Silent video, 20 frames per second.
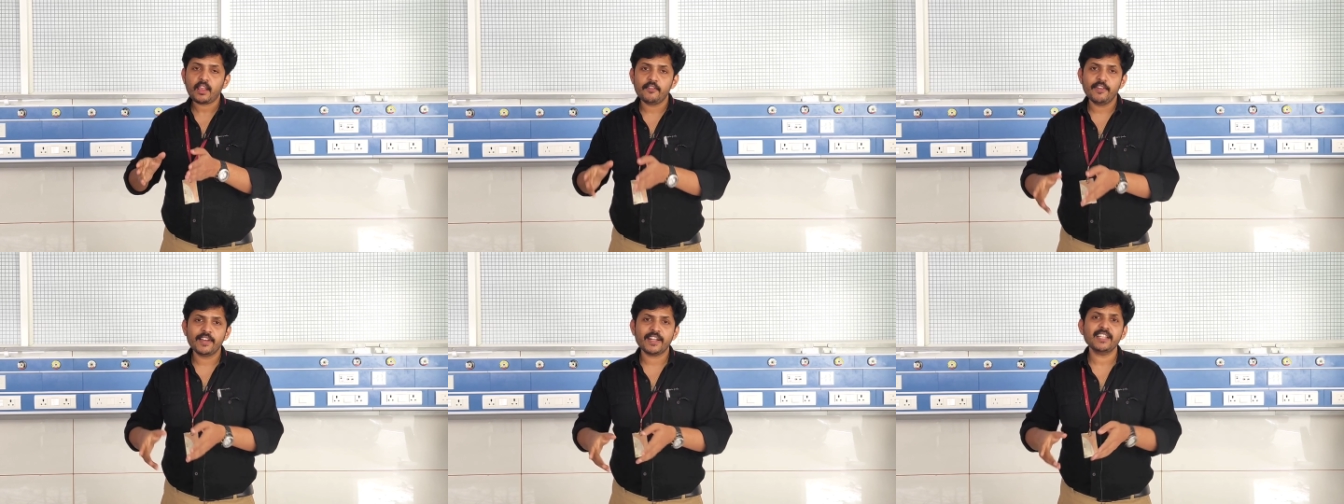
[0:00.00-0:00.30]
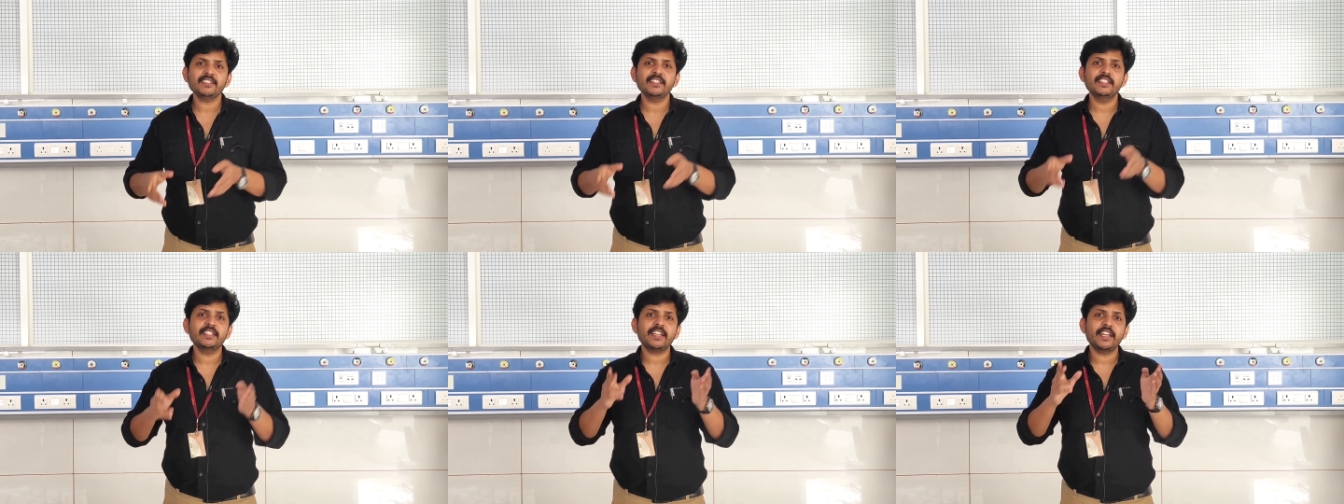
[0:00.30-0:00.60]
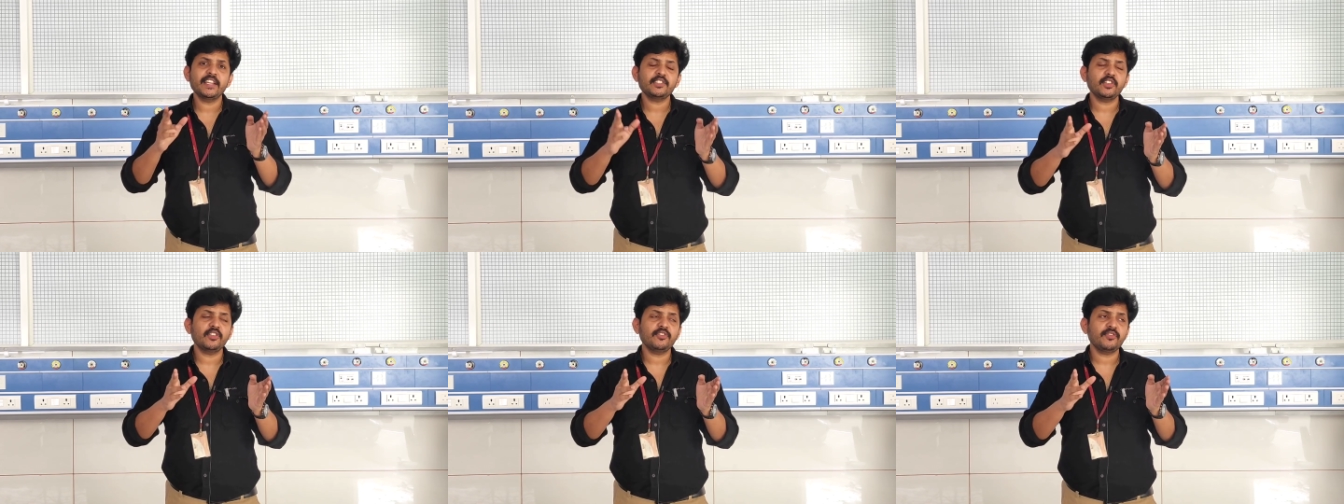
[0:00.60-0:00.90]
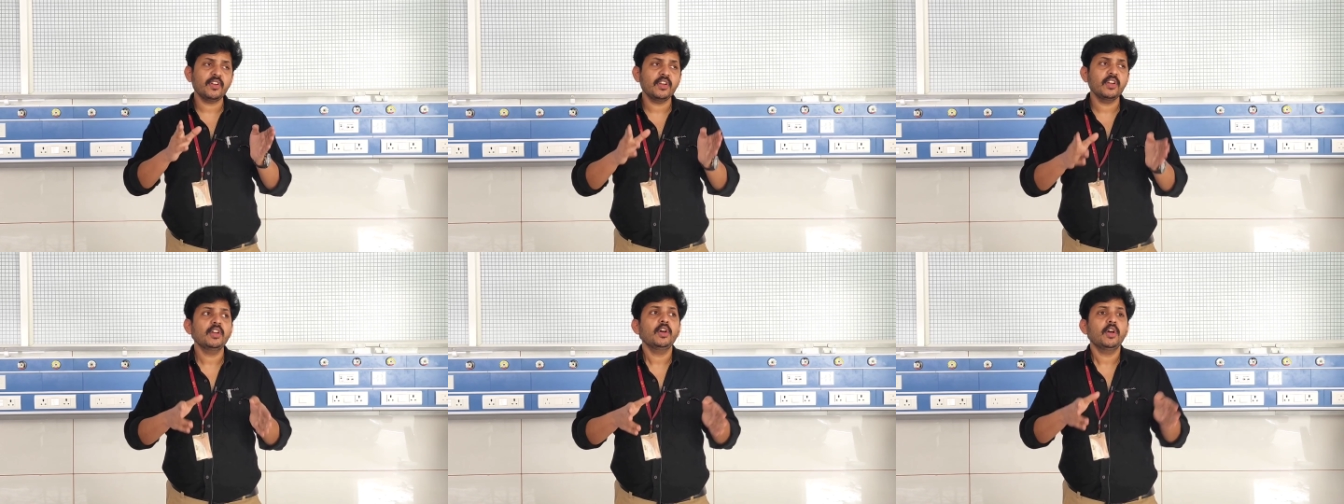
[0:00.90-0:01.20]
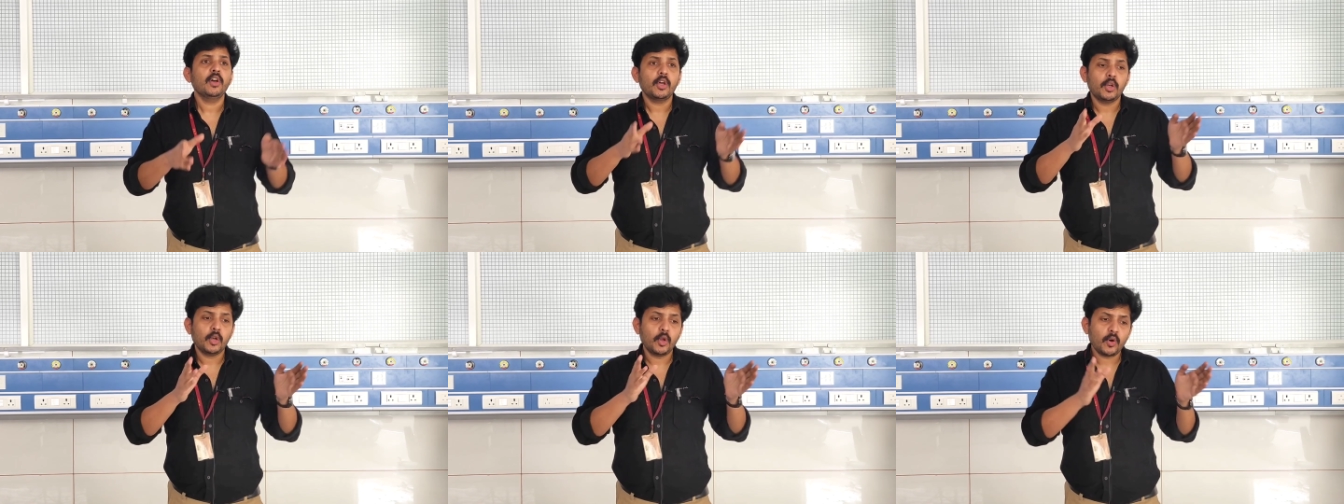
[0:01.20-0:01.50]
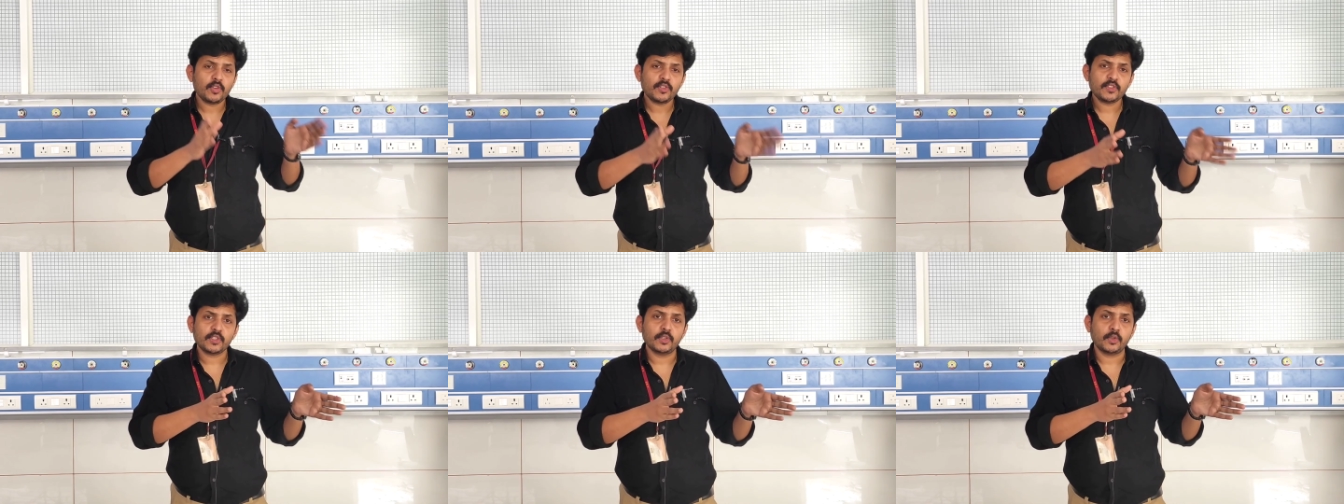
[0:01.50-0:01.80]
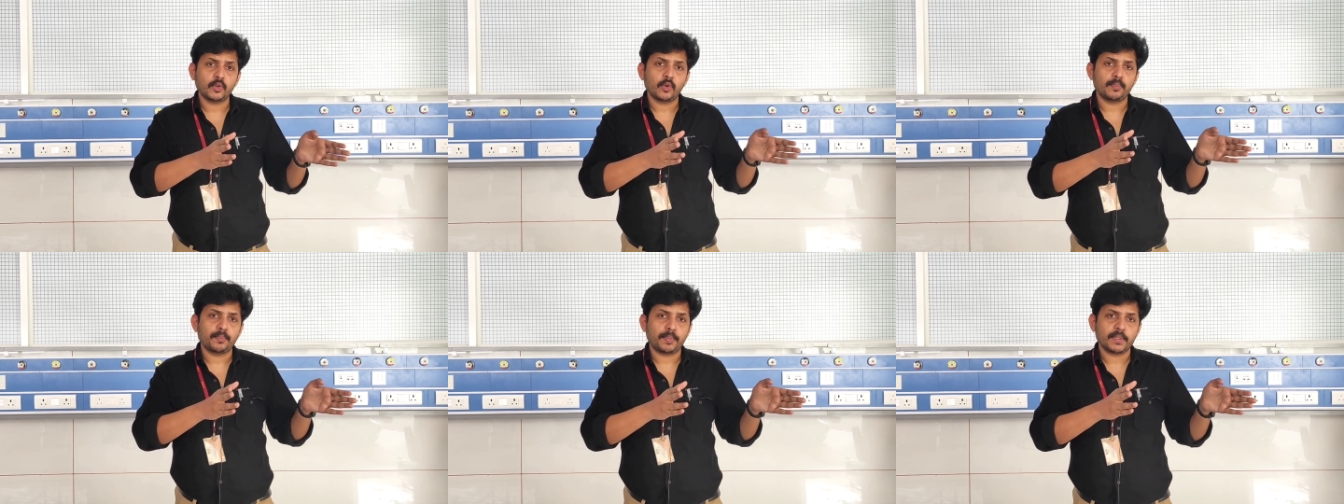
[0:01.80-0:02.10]
Whereas in case of low risk
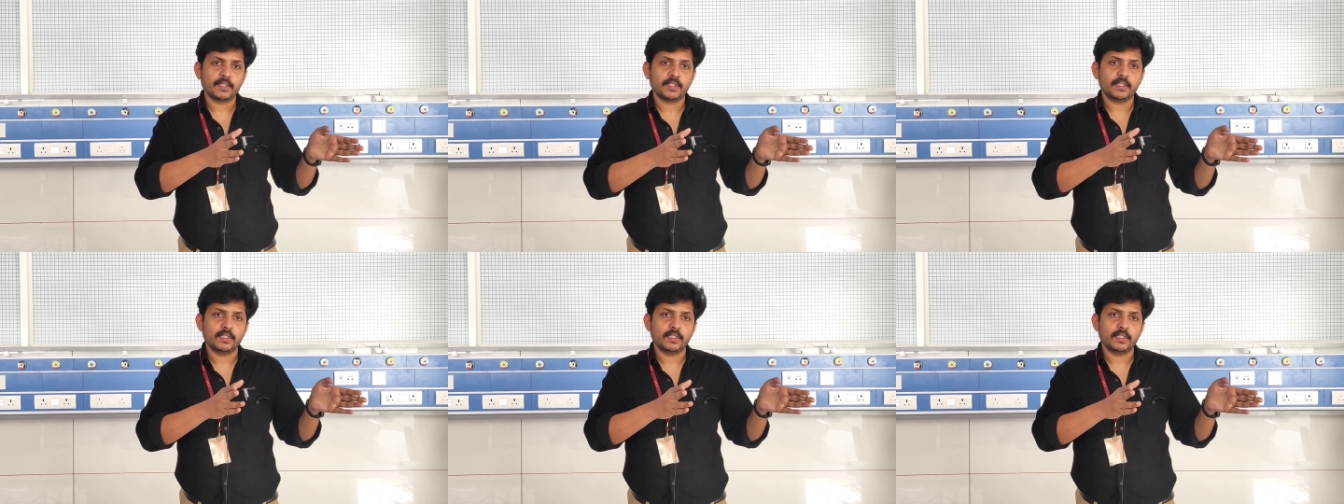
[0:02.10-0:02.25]
group,